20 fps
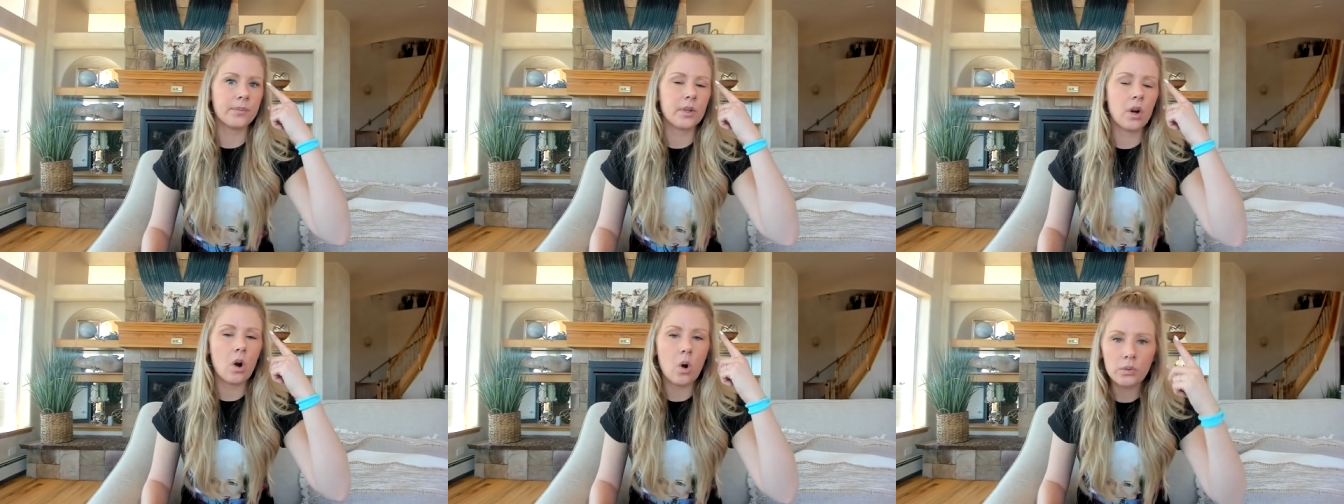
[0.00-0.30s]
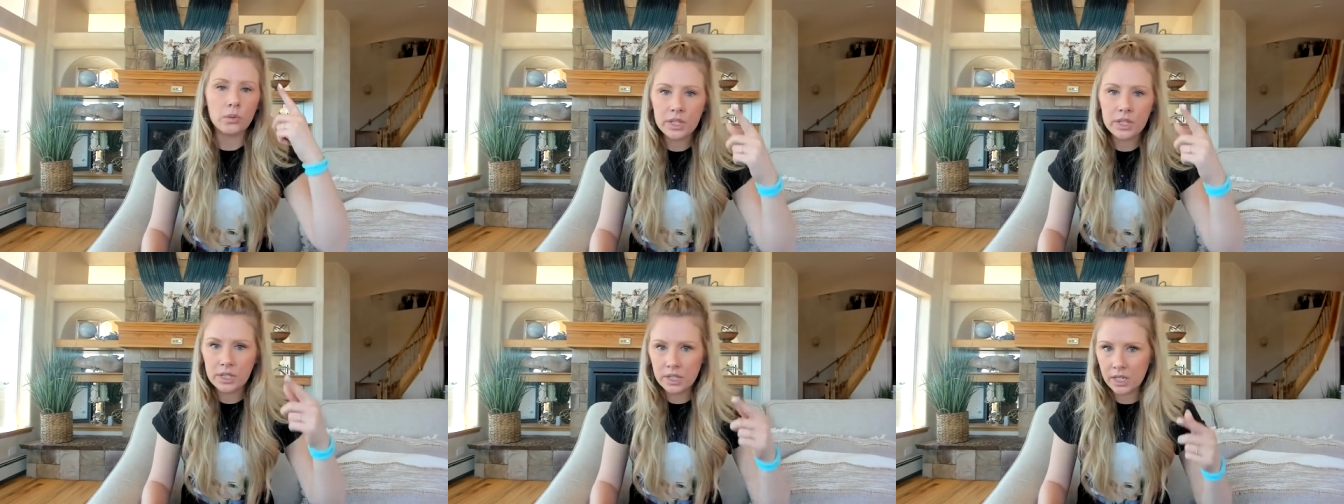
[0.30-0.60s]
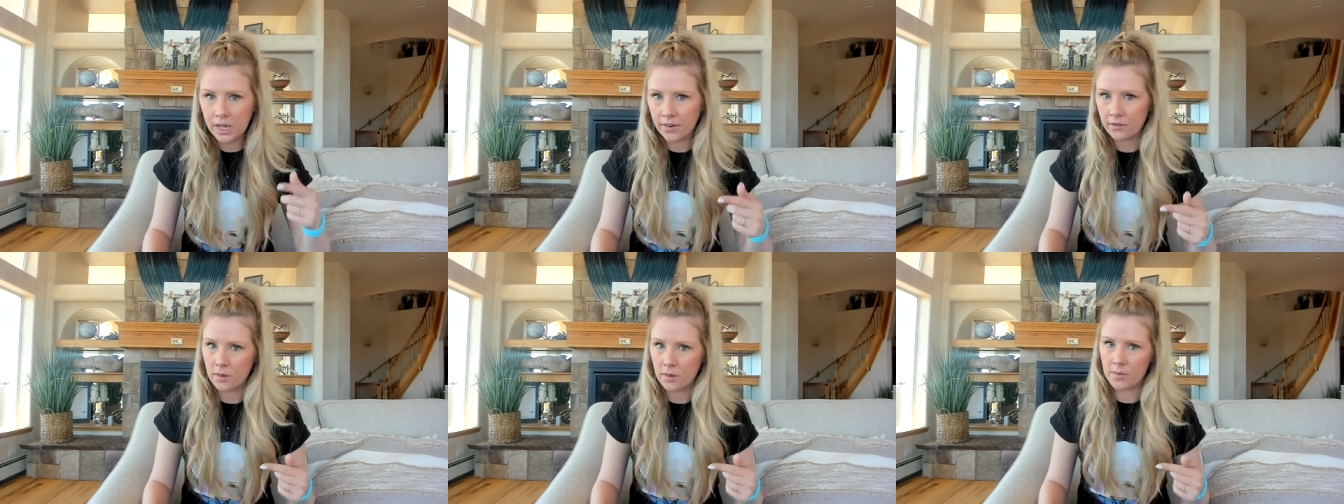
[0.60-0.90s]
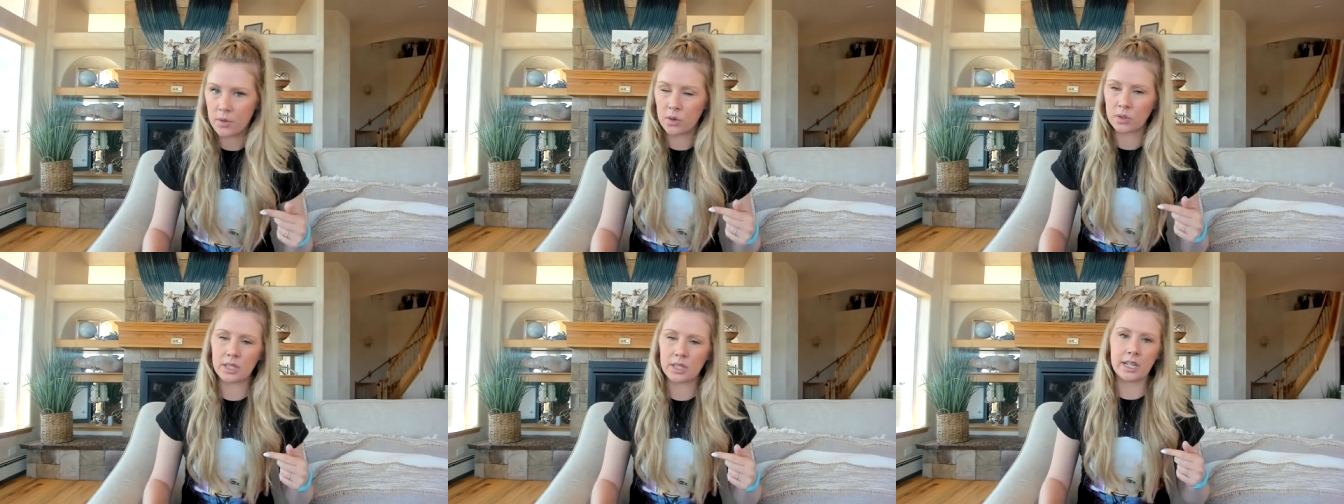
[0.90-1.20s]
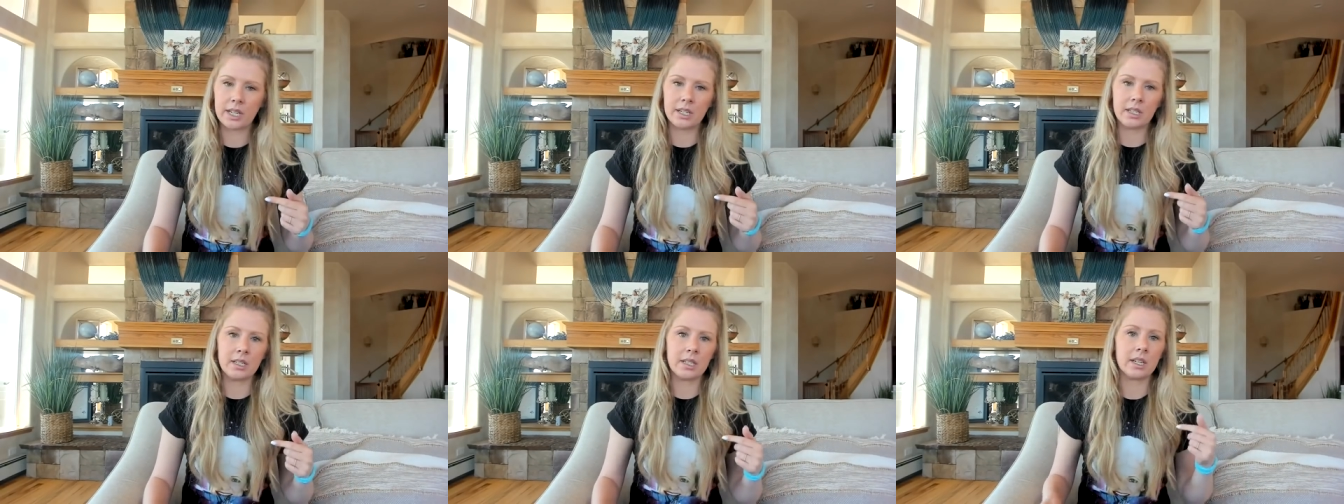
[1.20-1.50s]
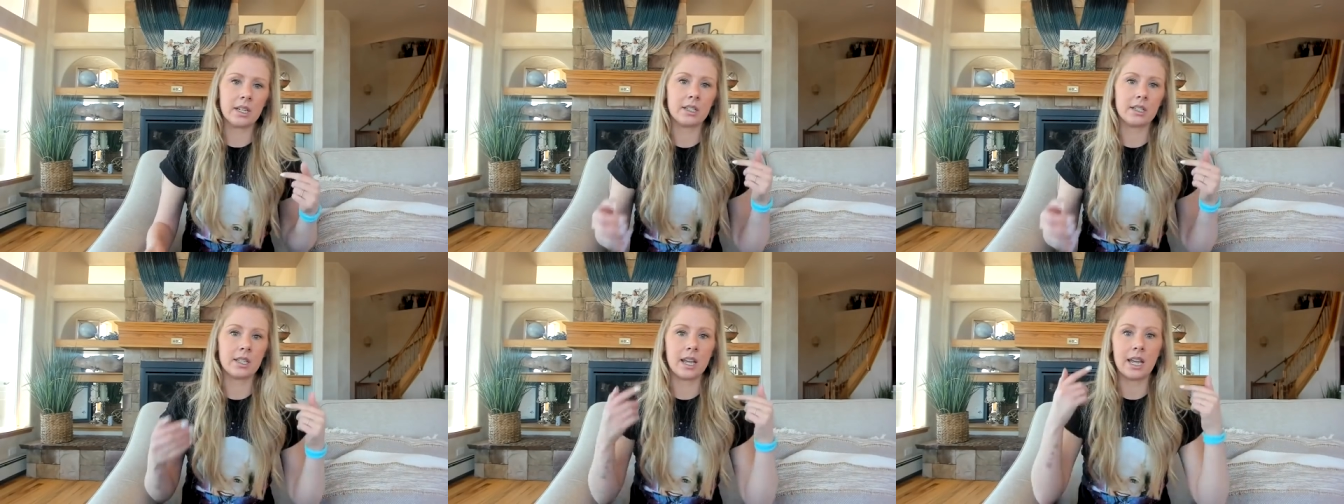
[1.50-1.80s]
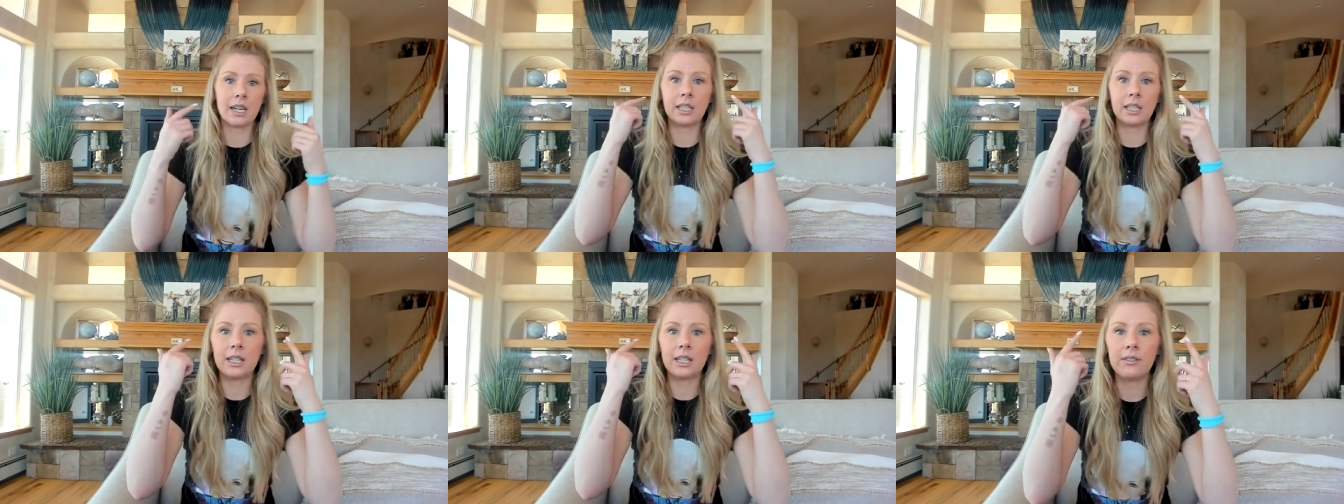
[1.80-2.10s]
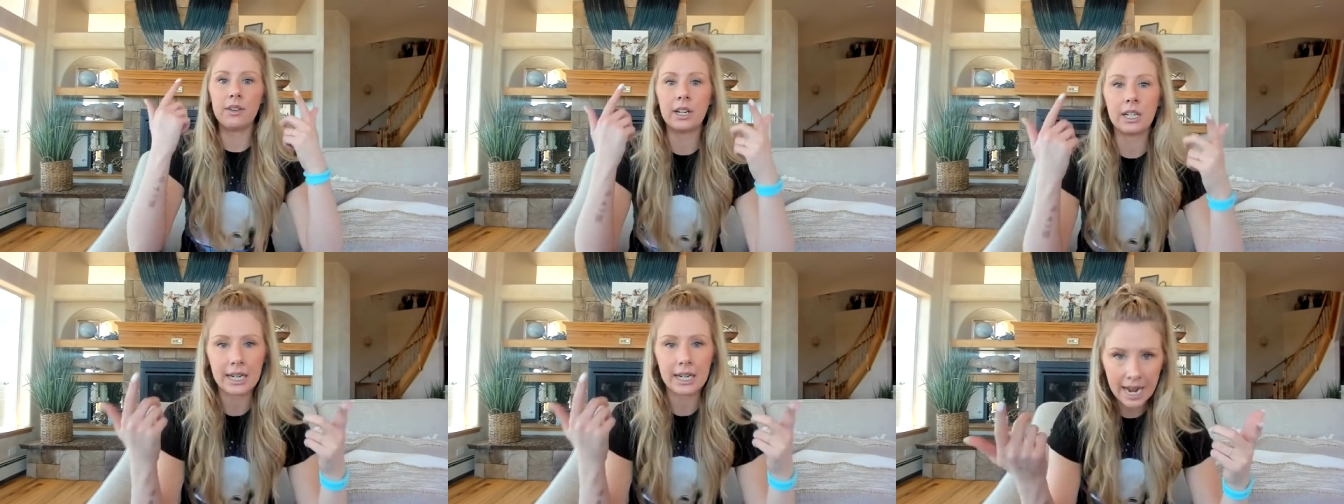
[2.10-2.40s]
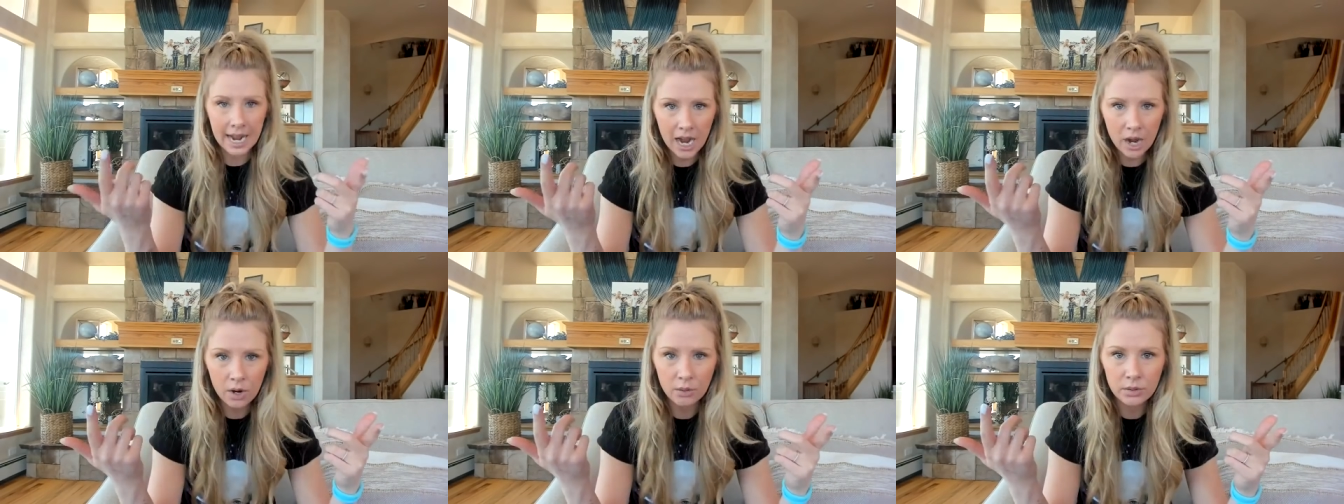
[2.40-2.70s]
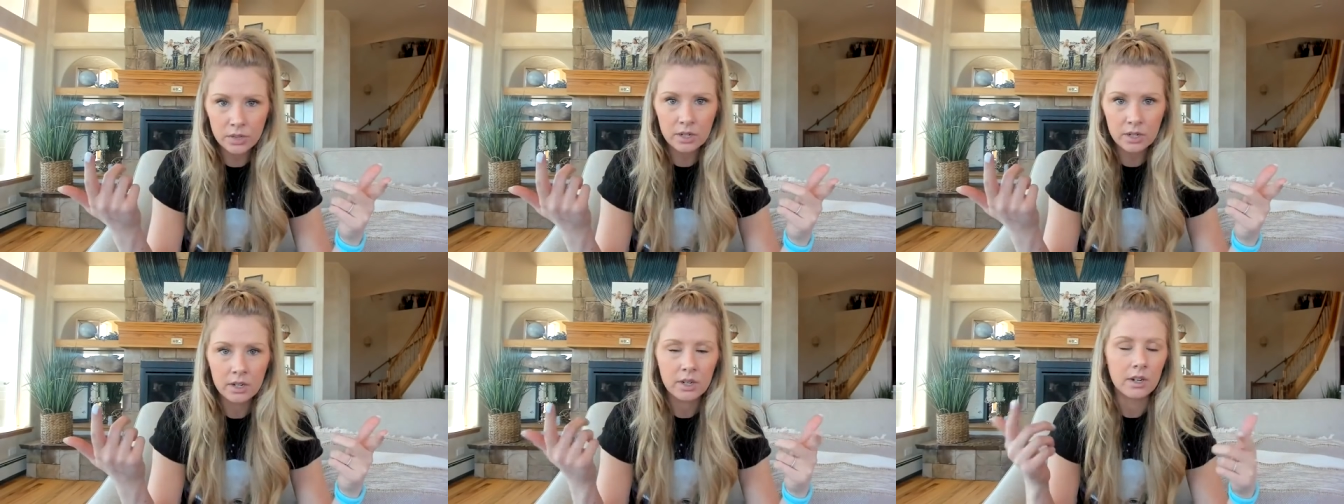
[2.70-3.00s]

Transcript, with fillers: only seen from those lenses, and living it out